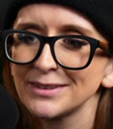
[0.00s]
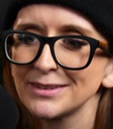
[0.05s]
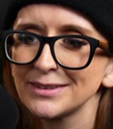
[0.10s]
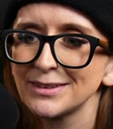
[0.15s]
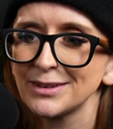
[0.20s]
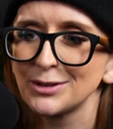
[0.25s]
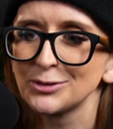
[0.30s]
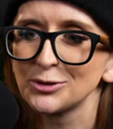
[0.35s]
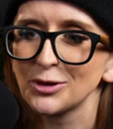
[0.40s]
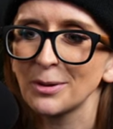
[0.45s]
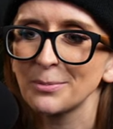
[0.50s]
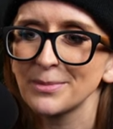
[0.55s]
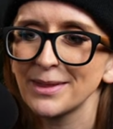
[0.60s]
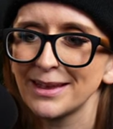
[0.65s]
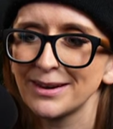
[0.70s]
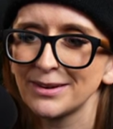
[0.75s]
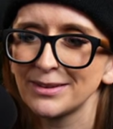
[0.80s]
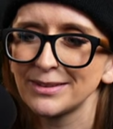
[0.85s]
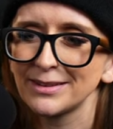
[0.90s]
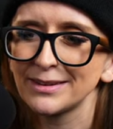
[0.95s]
I'll drop
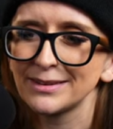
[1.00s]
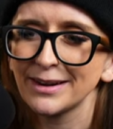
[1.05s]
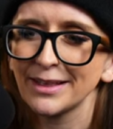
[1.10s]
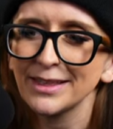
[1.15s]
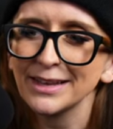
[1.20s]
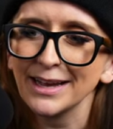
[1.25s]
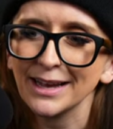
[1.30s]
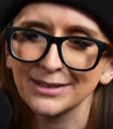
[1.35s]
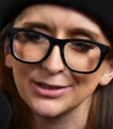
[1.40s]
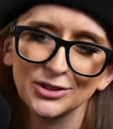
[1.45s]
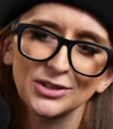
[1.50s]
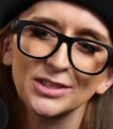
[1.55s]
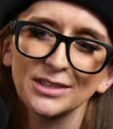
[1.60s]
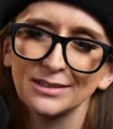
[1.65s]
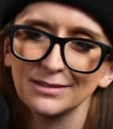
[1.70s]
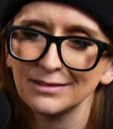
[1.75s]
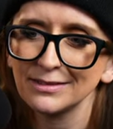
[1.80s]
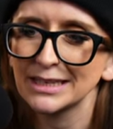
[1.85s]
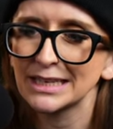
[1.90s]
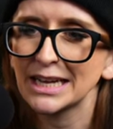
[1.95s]
that on there. And I think I just
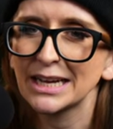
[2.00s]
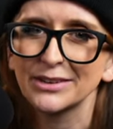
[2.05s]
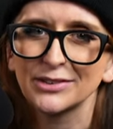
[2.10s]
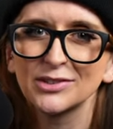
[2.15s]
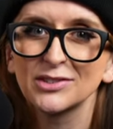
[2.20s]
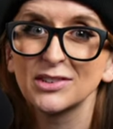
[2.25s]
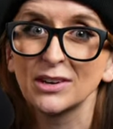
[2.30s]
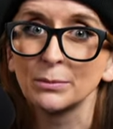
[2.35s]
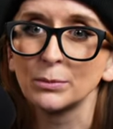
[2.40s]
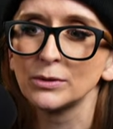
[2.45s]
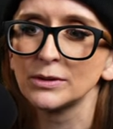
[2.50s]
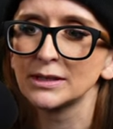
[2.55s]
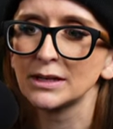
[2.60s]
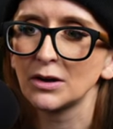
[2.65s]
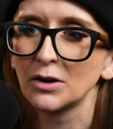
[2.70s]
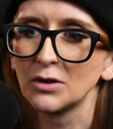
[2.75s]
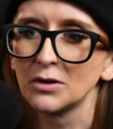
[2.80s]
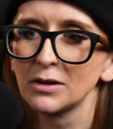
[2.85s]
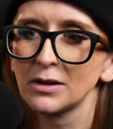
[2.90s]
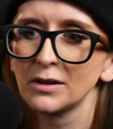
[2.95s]
like kind of stippled it
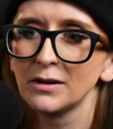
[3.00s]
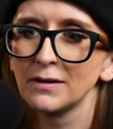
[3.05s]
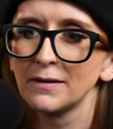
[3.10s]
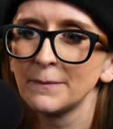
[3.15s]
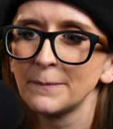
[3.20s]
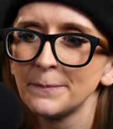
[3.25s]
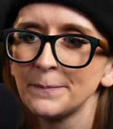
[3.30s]
on.